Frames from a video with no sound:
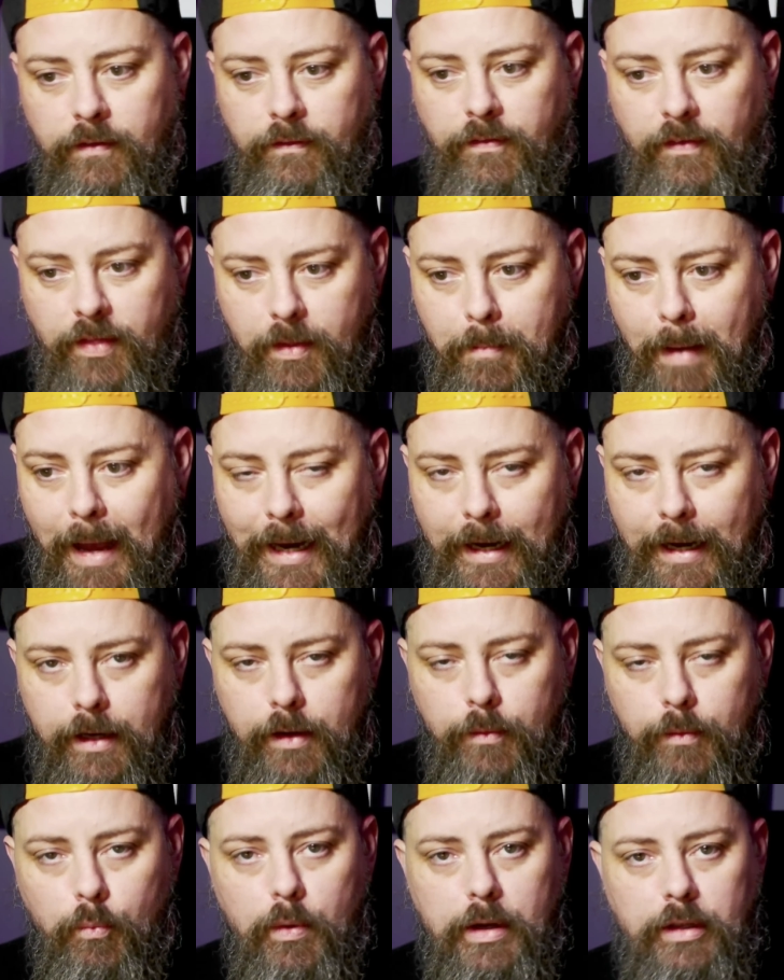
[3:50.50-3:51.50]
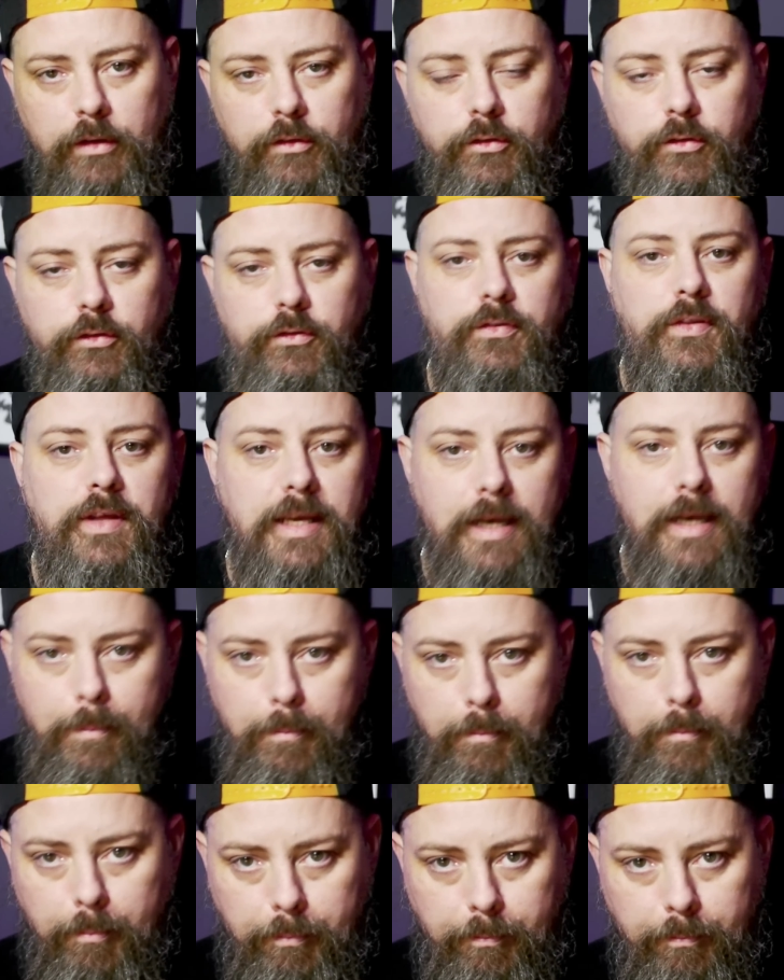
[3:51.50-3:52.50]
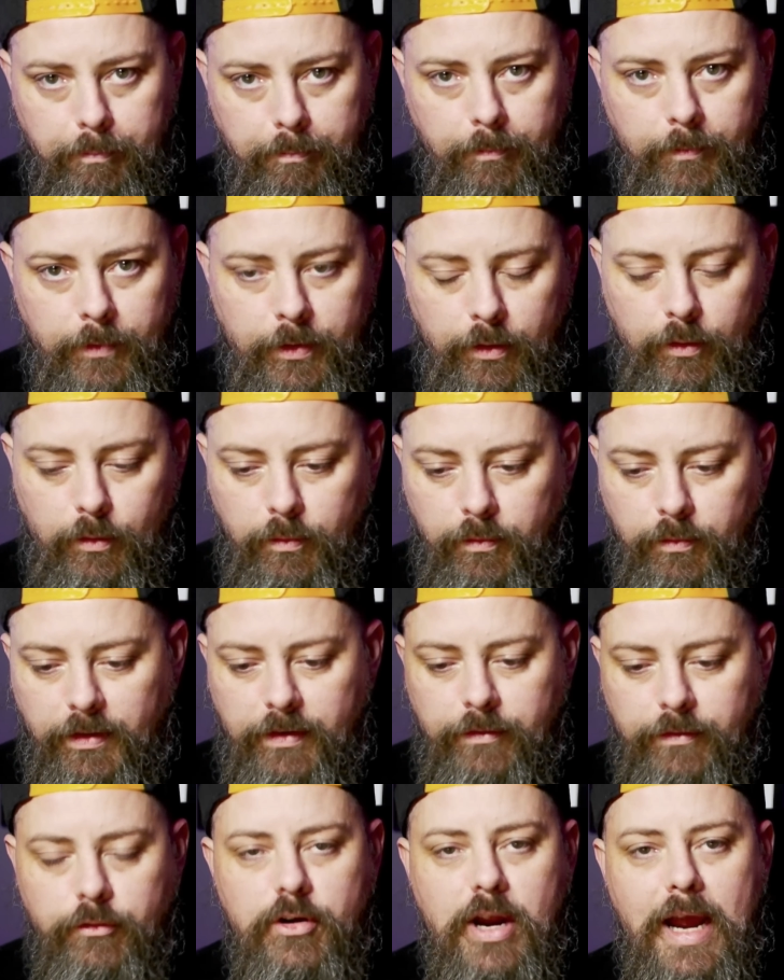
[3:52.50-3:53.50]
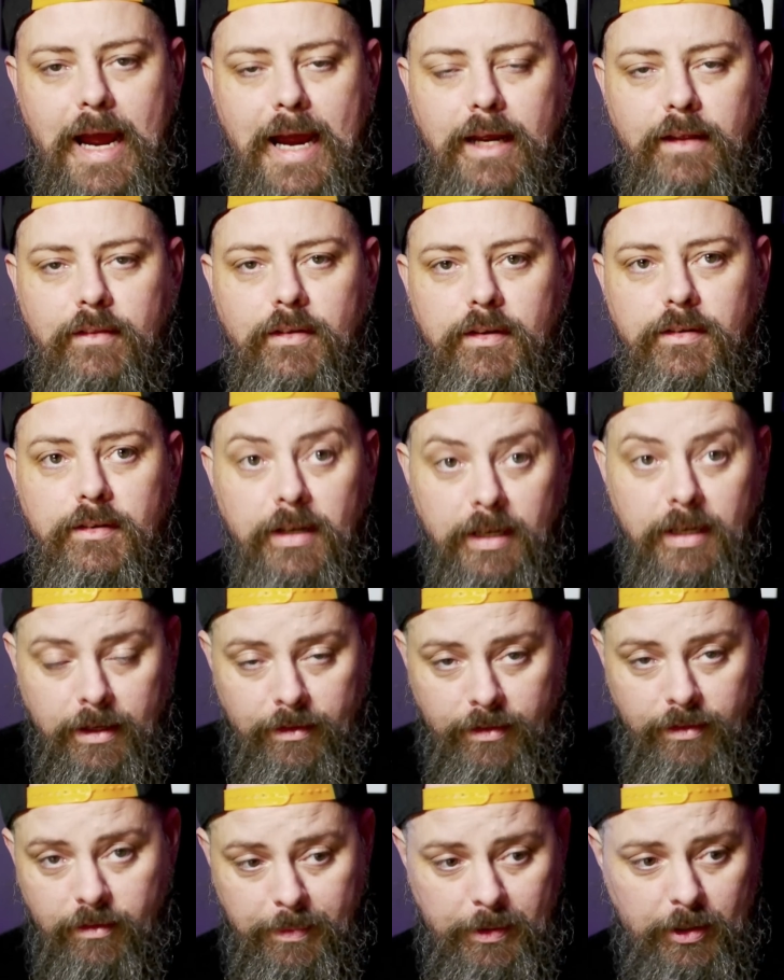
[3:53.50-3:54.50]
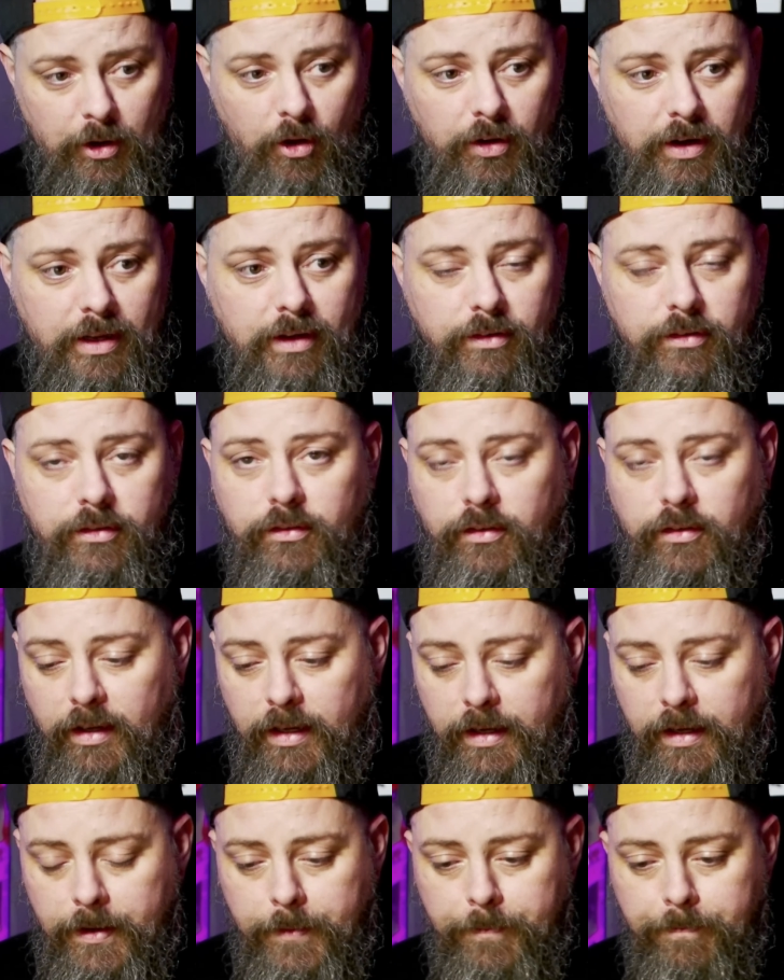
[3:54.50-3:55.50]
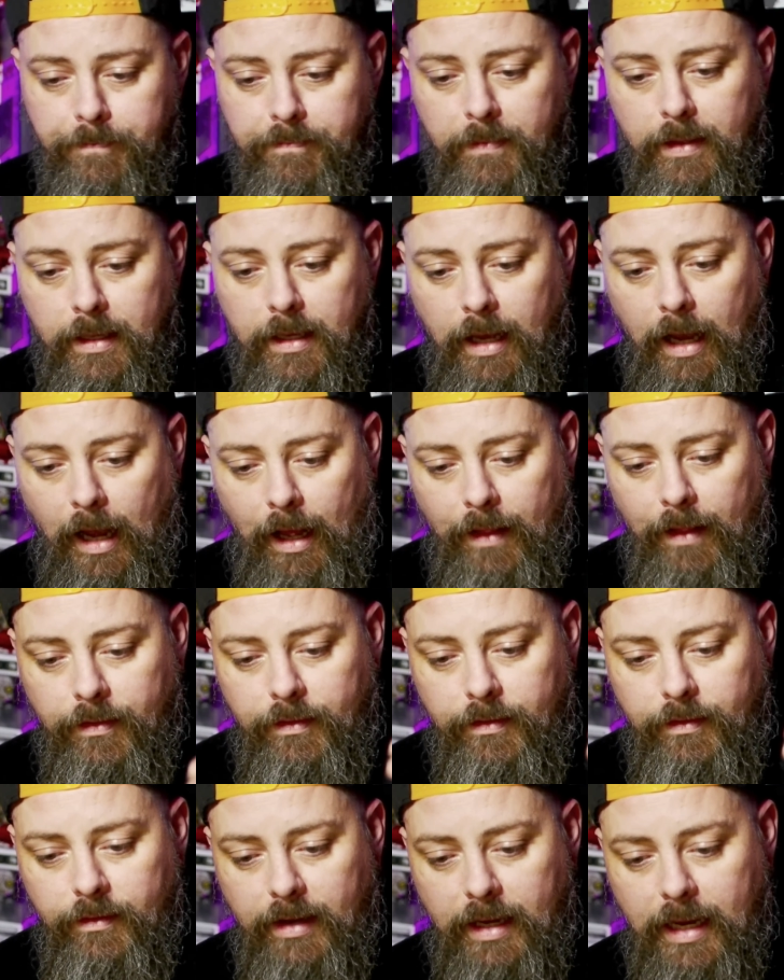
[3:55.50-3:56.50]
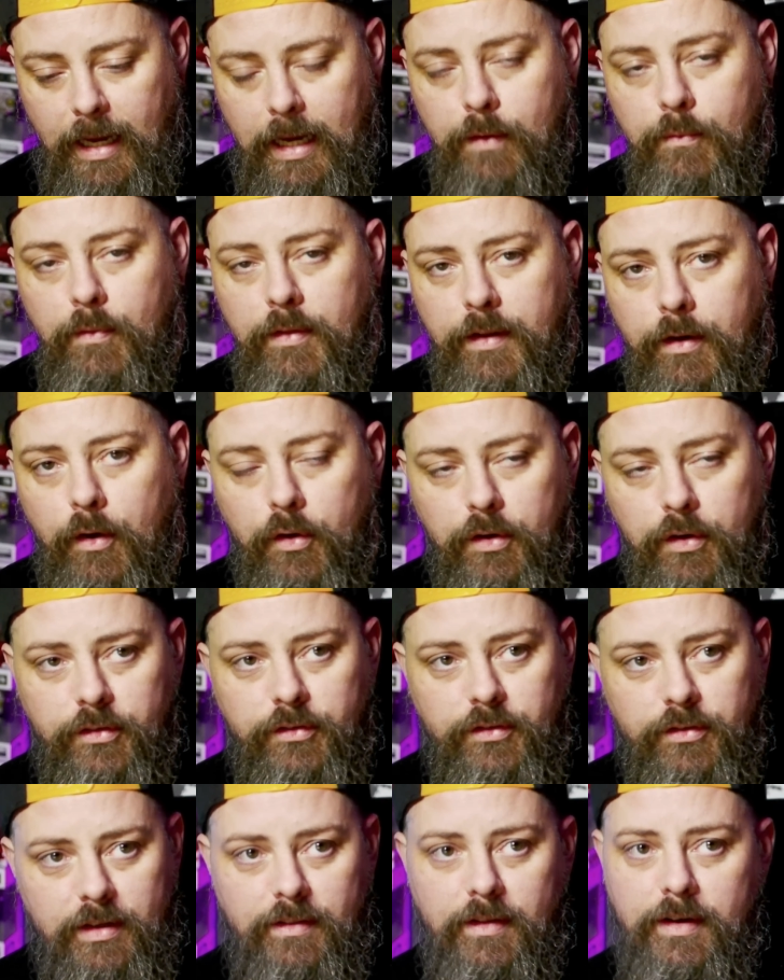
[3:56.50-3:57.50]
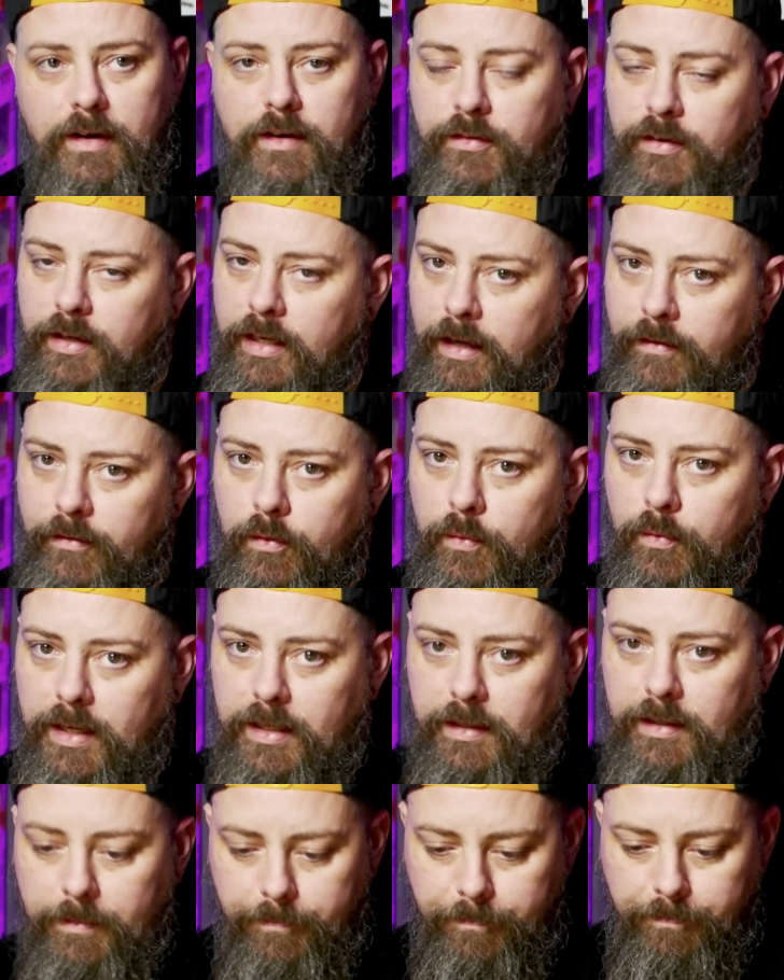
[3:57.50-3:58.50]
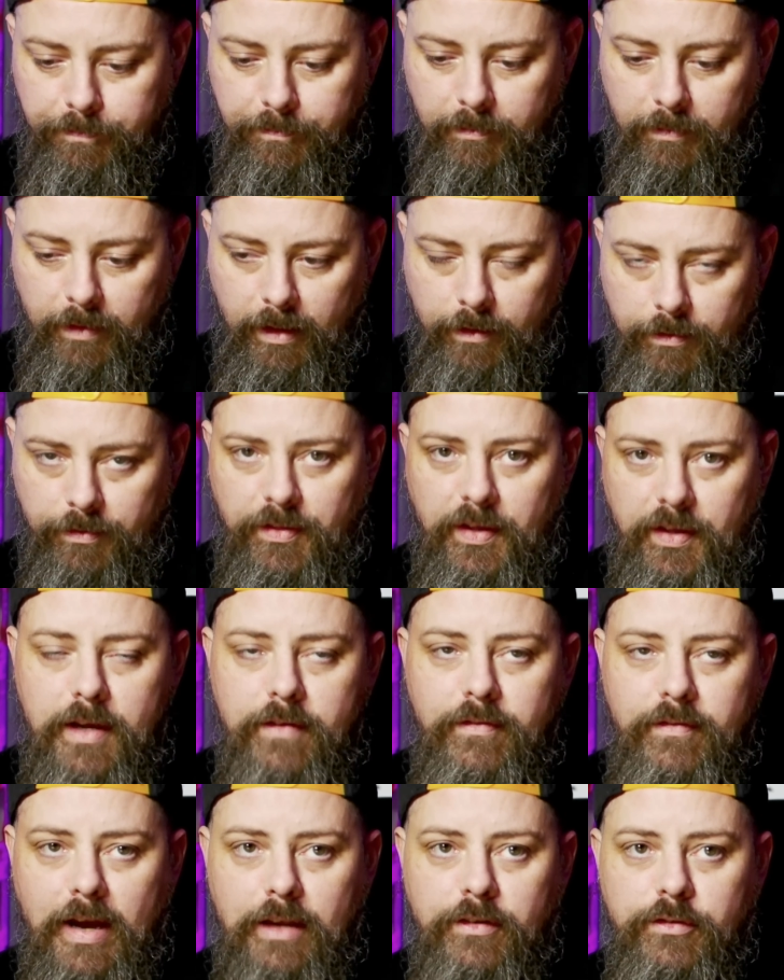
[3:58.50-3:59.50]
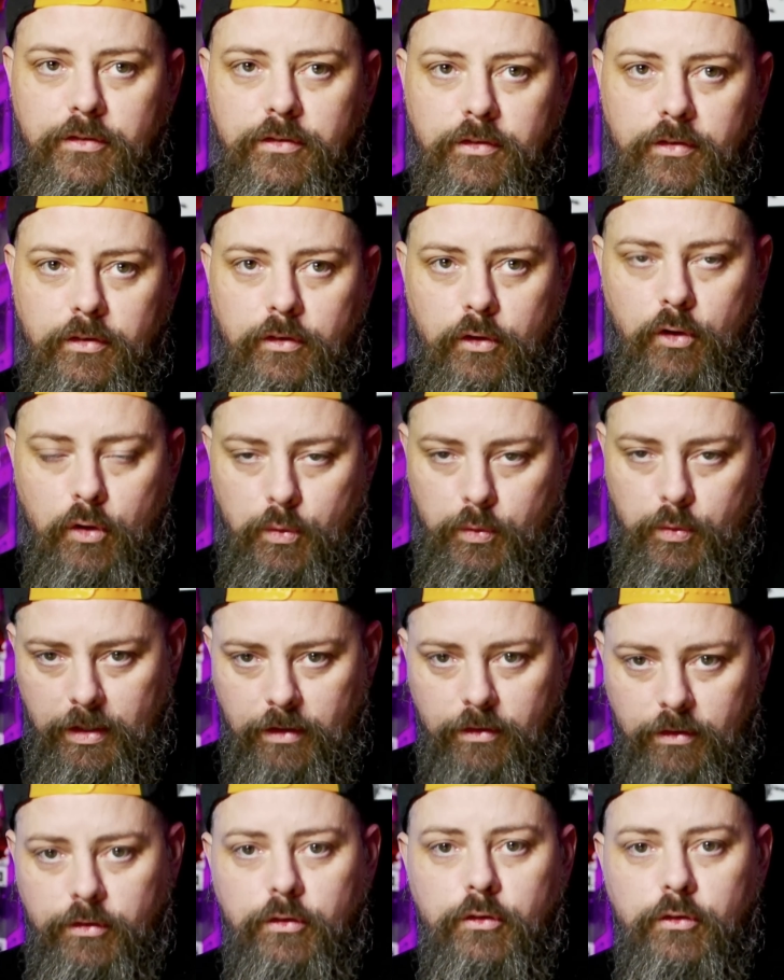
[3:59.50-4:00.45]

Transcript: for the manner in which they've reacted. They've been honest. And in with their honesty, there is a giveaway. They have asked Codi and